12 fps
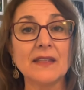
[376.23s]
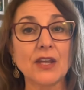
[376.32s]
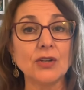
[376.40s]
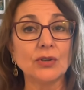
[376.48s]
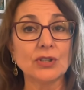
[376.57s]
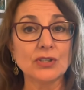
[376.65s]
that
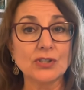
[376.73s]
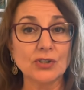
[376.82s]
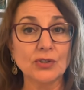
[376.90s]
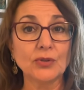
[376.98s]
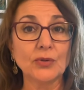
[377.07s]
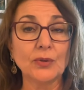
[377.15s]
you can
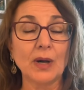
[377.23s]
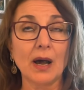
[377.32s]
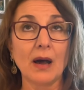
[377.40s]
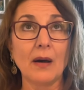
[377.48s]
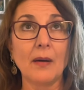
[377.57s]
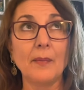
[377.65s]
do,
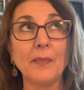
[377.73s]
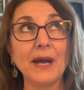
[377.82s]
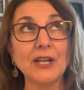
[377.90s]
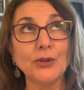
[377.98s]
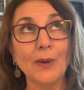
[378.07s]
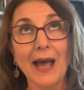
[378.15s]

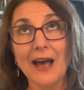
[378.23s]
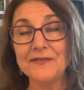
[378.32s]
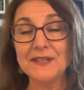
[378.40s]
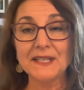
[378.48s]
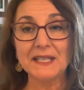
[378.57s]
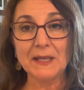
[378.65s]
but you have
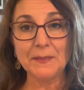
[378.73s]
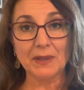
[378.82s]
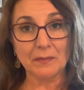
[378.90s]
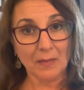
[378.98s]
to keep in